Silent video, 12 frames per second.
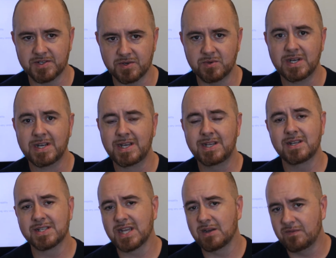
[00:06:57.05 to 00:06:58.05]
So he
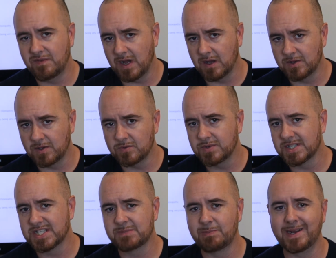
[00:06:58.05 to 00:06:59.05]
does have value
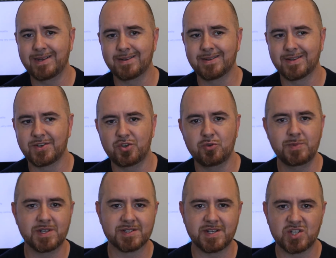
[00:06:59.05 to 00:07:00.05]
despite the
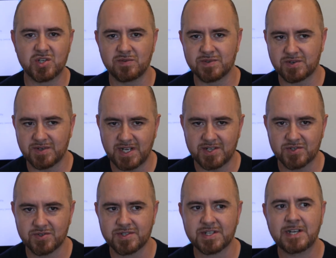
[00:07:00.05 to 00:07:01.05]
dubious nature of his
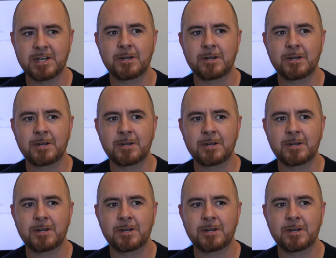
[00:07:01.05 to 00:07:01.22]
credentials